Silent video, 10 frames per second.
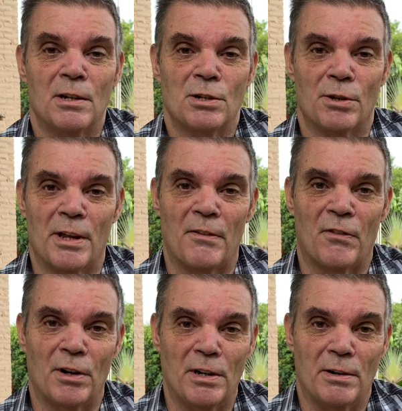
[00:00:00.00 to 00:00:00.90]
so
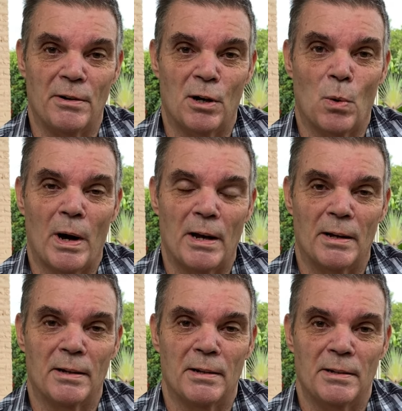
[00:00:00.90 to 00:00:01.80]
therefore you
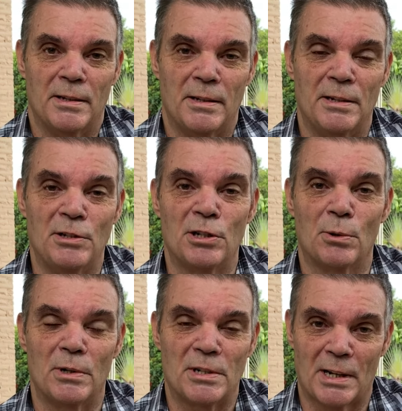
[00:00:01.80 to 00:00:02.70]
require the
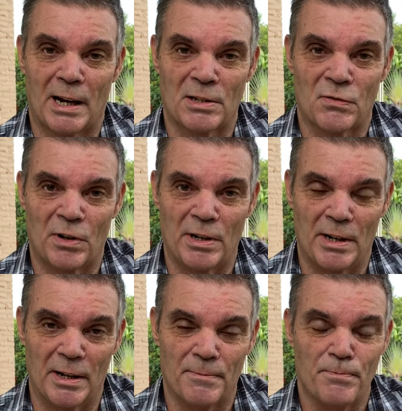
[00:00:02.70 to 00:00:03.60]
insurance to last for a
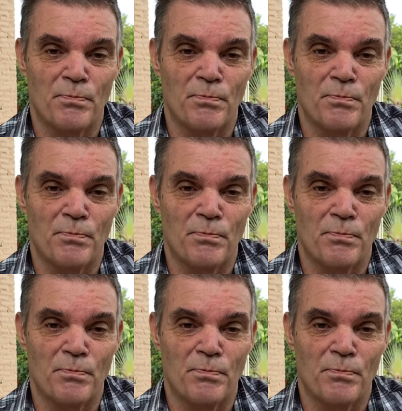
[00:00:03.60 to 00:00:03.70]
year.